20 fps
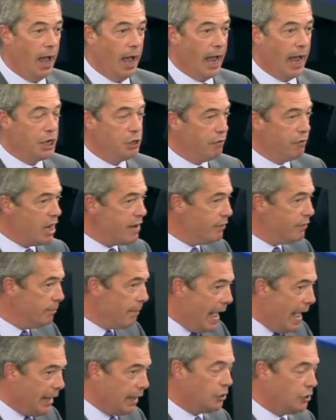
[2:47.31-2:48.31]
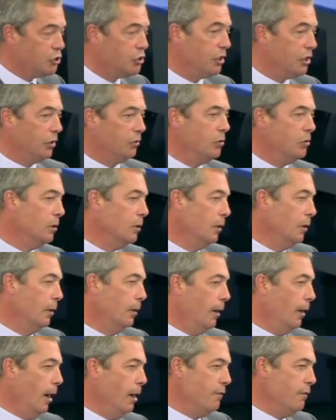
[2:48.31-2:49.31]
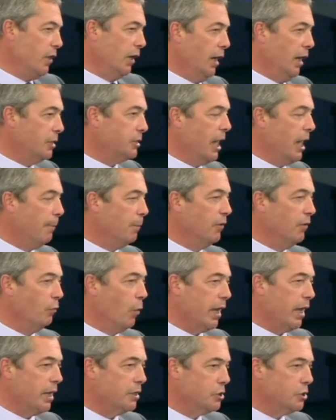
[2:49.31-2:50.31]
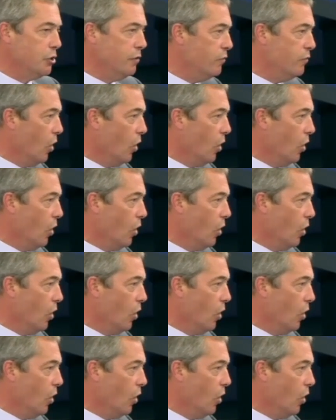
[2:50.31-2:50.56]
and you've even managed to, over the last couple of weeks, as you've